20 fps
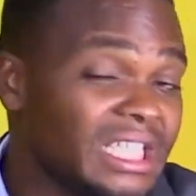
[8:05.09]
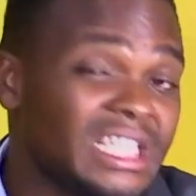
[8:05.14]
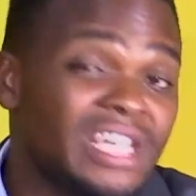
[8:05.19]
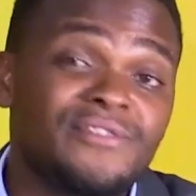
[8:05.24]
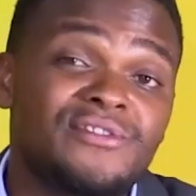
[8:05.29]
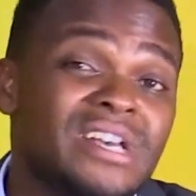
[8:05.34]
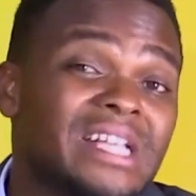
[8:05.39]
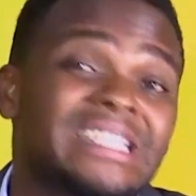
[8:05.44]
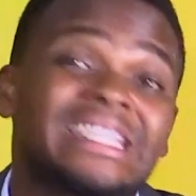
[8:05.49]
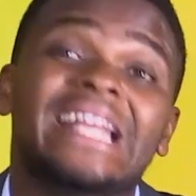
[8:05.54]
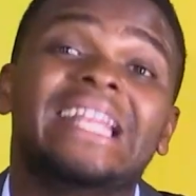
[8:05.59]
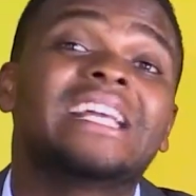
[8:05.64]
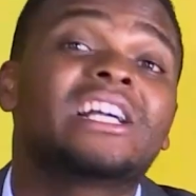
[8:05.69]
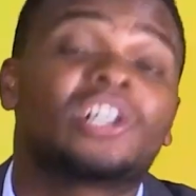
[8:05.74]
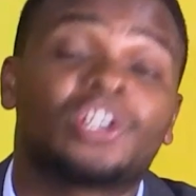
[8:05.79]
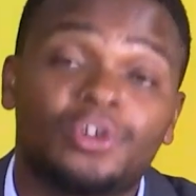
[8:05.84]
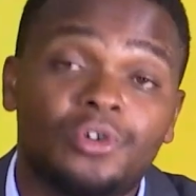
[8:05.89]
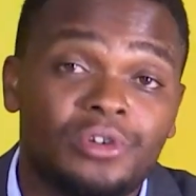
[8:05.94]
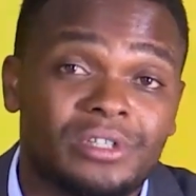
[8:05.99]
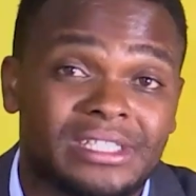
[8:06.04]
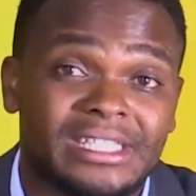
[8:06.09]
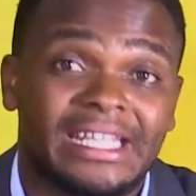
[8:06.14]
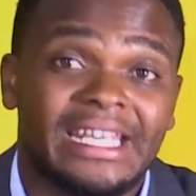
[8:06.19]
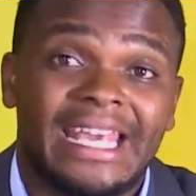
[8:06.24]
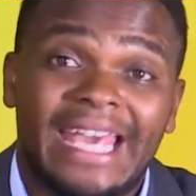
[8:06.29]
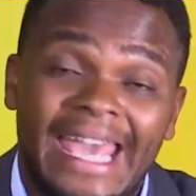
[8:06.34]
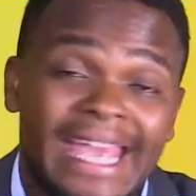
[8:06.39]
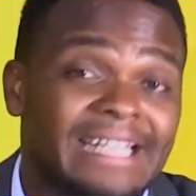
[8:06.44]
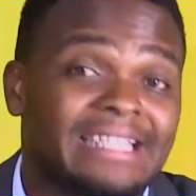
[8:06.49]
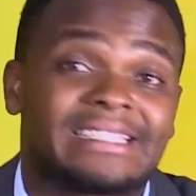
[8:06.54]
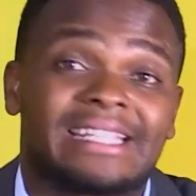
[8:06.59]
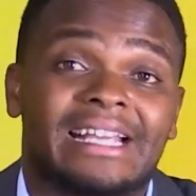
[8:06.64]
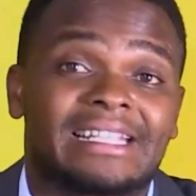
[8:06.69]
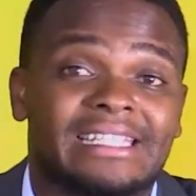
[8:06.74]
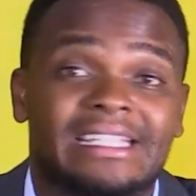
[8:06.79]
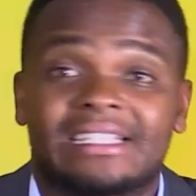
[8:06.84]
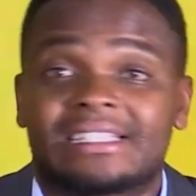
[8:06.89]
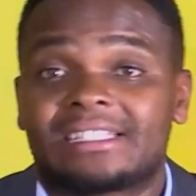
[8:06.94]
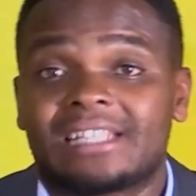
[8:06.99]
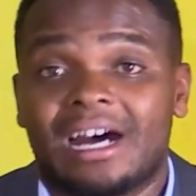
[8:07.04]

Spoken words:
If you are selling clothes and such,